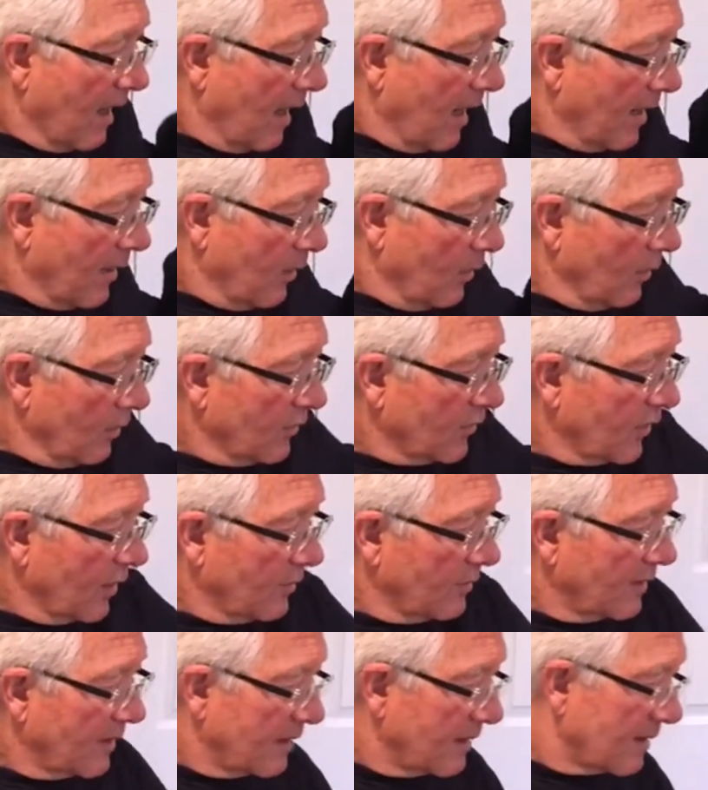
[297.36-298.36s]
I
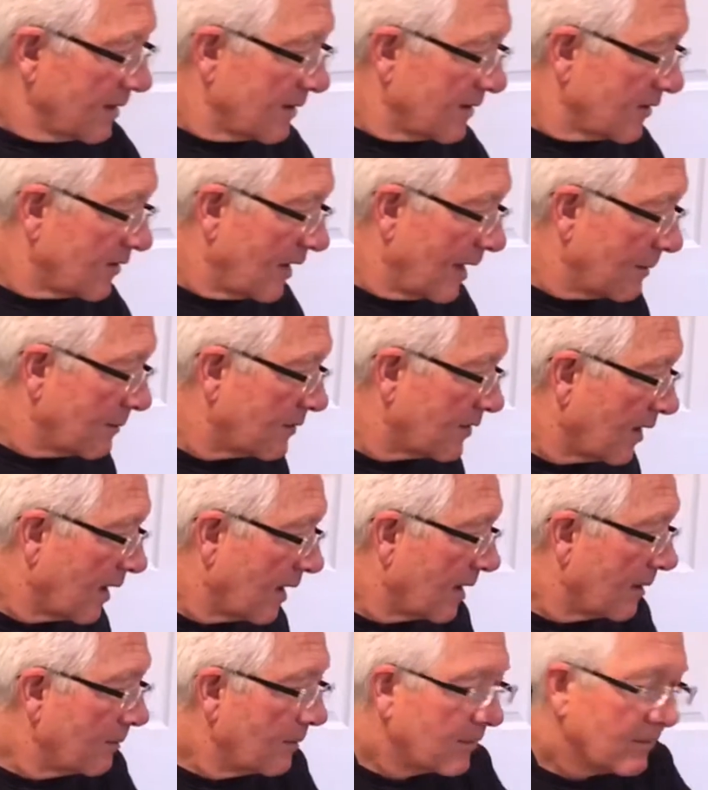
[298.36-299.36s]
also did at the same
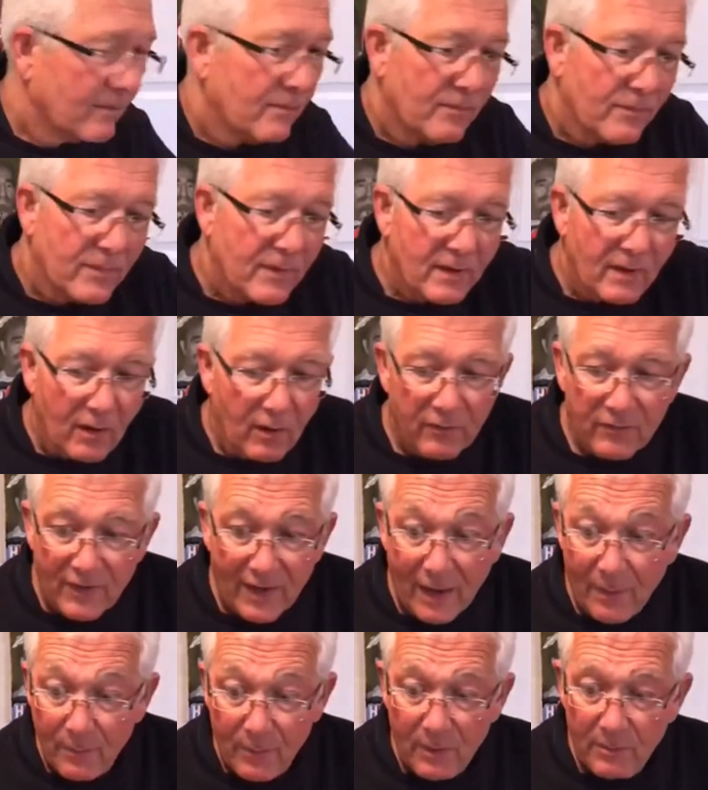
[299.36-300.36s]
time, off
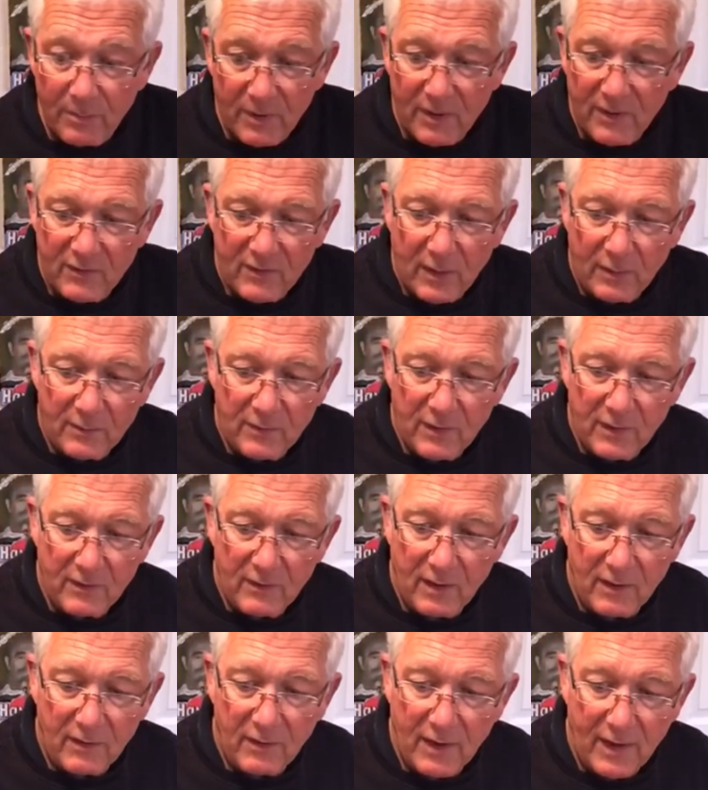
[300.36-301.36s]
camera, because I
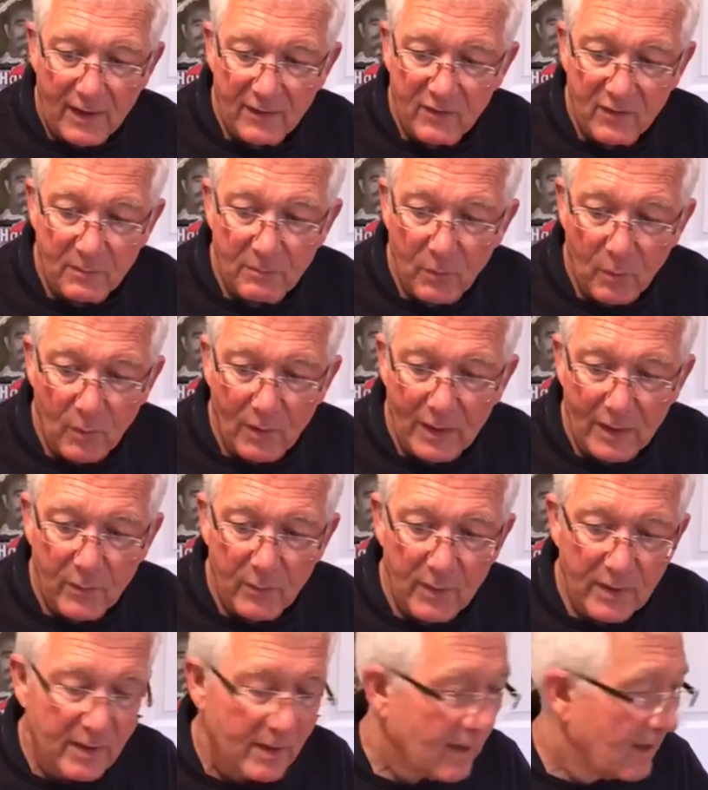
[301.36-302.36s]
had some more
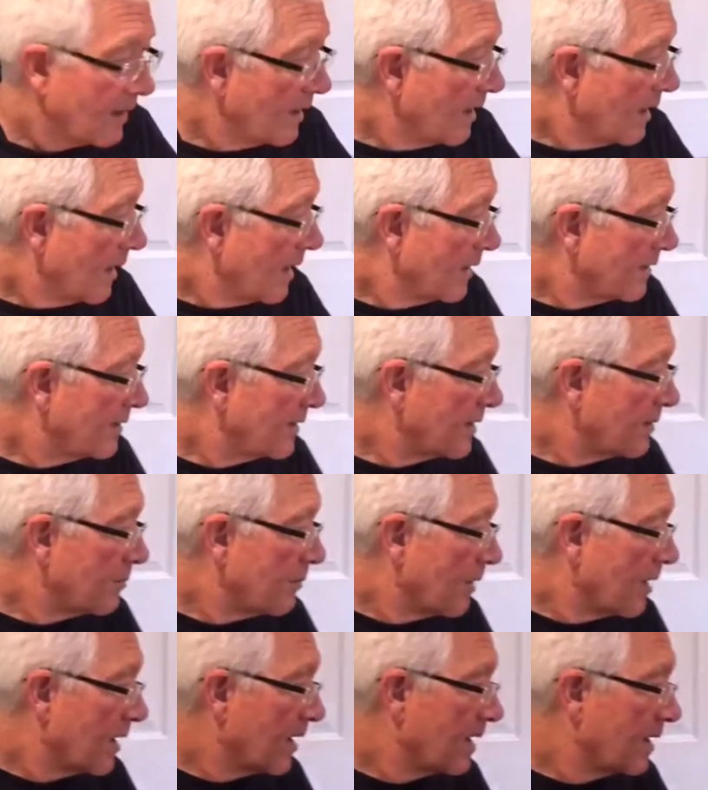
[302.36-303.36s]
liquid, I did
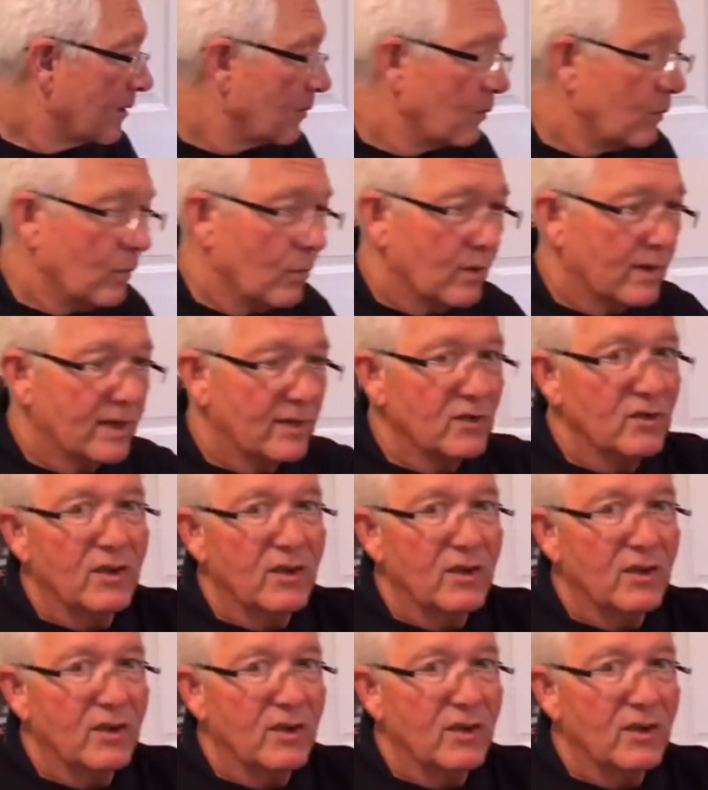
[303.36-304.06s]
my walking